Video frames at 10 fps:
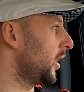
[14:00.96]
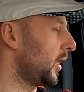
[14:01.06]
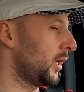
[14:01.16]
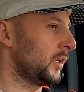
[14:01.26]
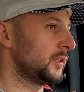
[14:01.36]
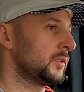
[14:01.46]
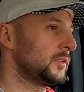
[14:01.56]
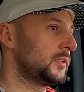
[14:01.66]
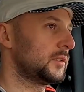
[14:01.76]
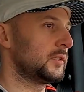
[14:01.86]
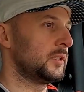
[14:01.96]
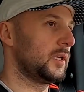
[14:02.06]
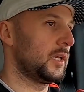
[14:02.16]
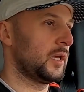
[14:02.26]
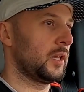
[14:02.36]
is
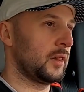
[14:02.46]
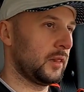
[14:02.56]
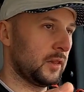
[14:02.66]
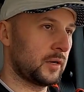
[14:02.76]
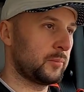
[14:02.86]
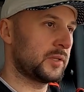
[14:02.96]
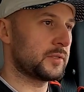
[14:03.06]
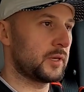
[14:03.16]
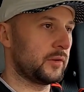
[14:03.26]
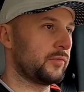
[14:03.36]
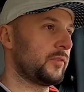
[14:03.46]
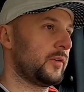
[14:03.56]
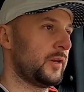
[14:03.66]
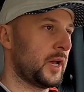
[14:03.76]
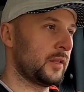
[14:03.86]
a little bit stiff.
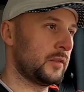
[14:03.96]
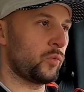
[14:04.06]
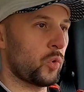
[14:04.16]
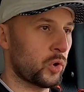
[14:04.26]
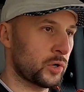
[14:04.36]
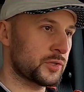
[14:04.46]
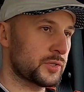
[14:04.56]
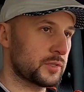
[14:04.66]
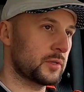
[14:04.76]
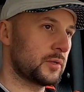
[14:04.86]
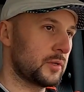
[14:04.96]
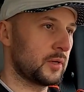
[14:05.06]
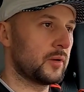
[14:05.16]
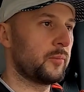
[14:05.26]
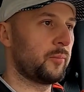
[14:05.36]
Not the worst,
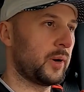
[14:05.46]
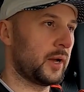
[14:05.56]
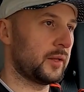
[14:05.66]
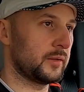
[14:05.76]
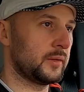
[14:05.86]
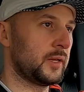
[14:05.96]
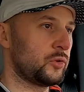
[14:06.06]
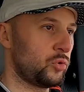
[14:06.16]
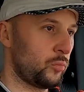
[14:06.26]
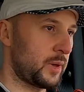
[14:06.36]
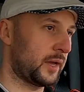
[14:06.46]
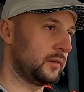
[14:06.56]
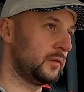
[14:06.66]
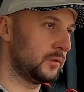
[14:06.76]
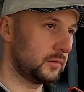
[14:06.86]
but not too bad.